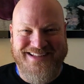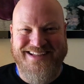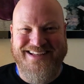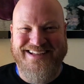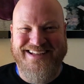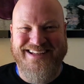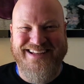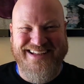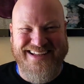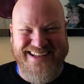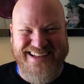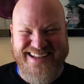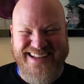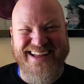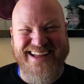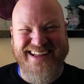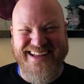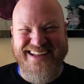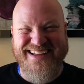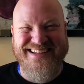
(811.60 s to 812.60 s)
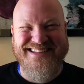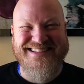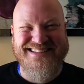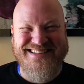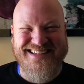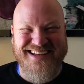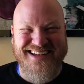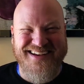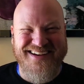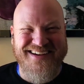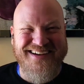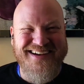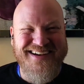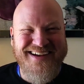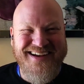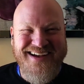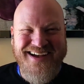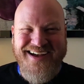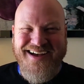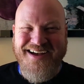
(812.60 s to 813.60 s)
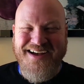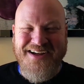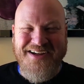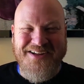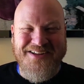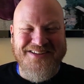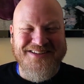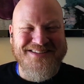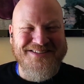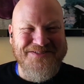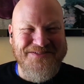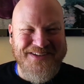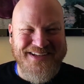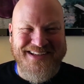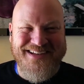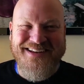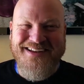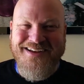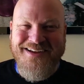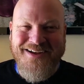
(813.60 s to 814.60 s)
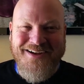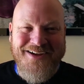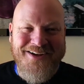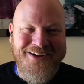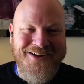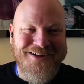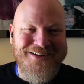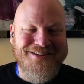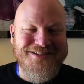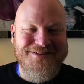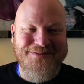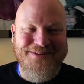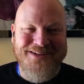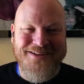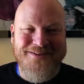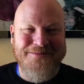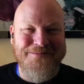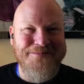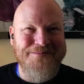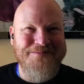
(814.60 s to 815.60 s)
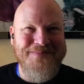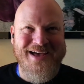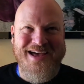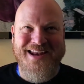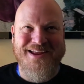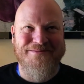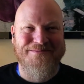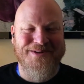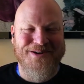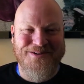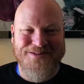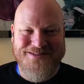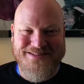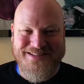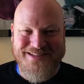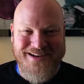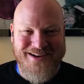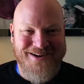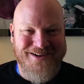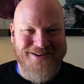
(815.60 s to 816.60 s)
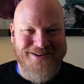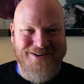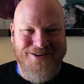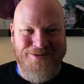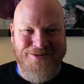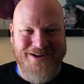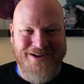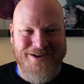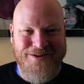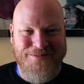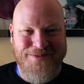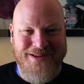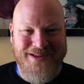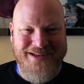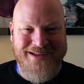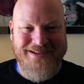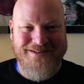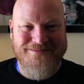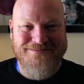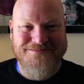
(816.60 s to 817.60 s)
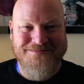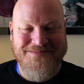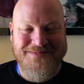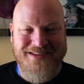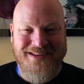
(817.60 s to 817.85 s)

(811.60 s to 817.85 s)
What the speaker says: It's ultimate panic mode scenario while you're playing.